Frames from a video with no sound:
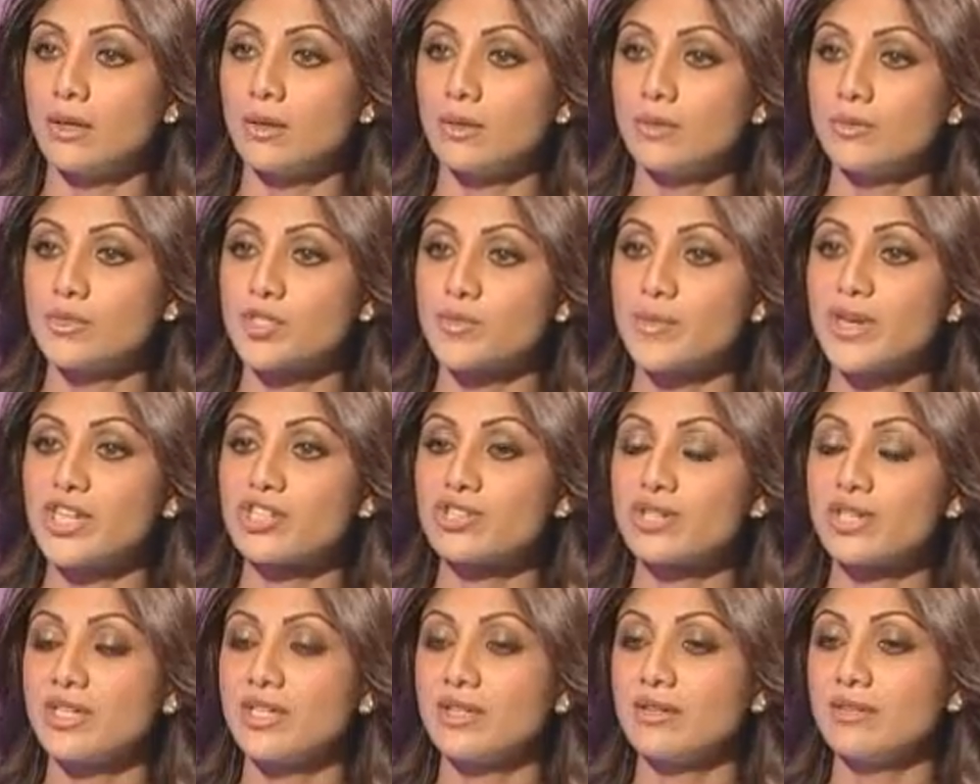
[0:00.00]

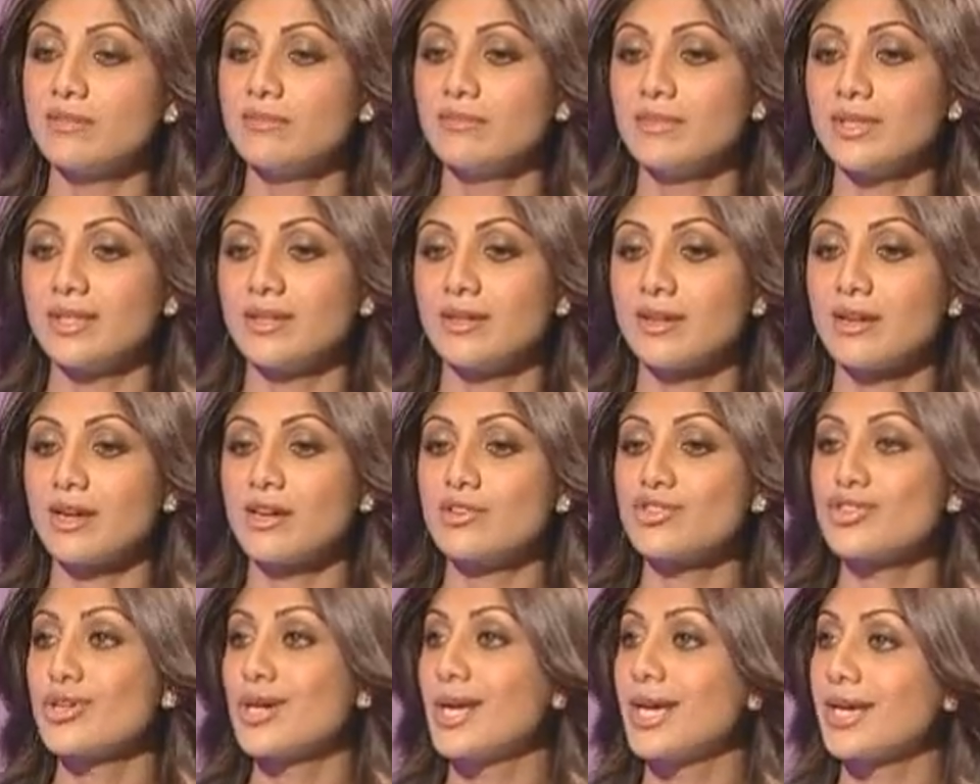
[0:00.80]
especially in a
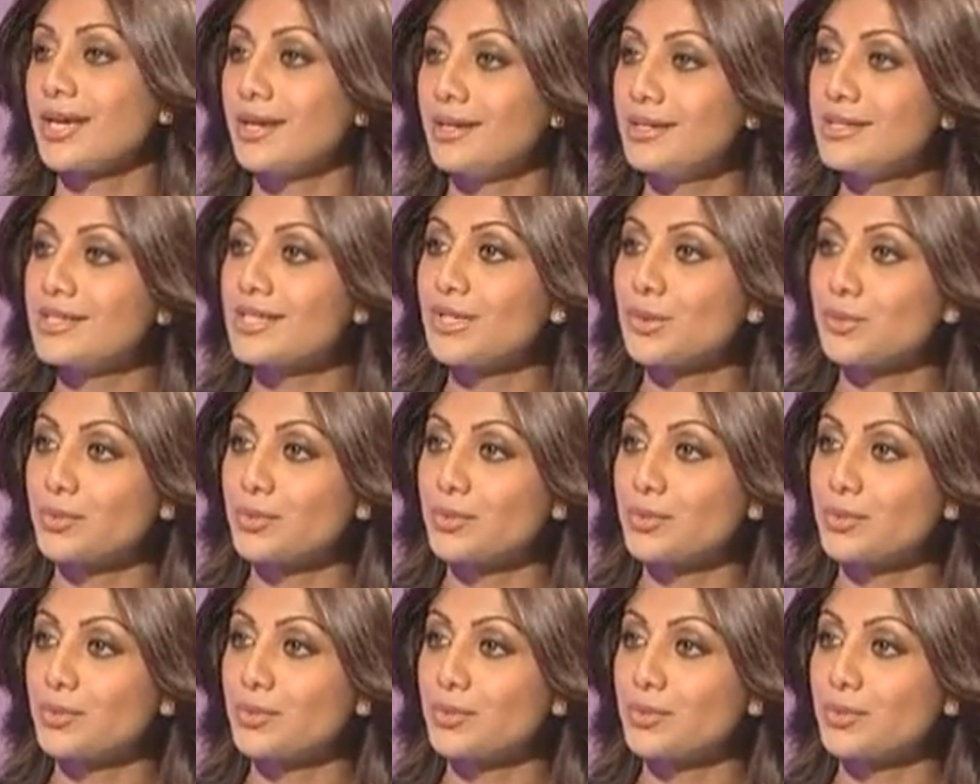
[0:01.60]
country like India,